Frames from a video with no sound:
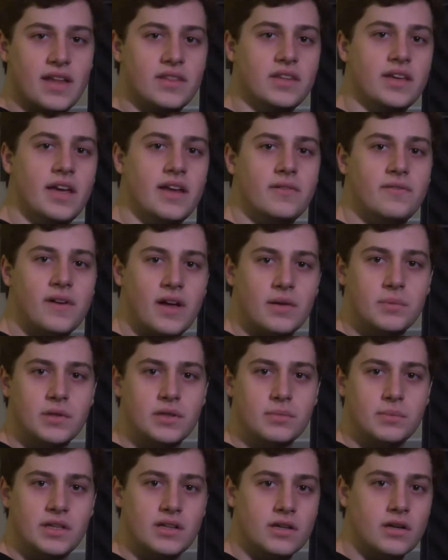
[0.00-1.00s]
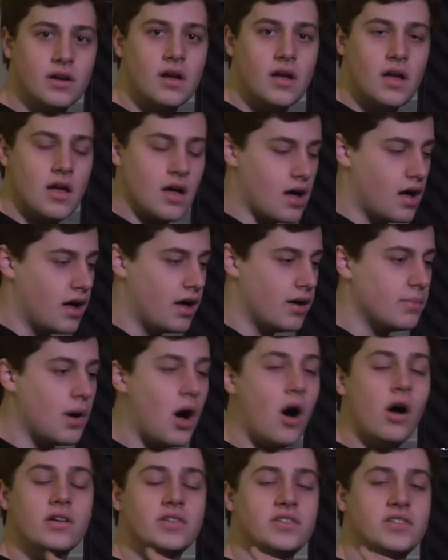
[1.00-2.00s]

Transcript: and the 85 millimeter. All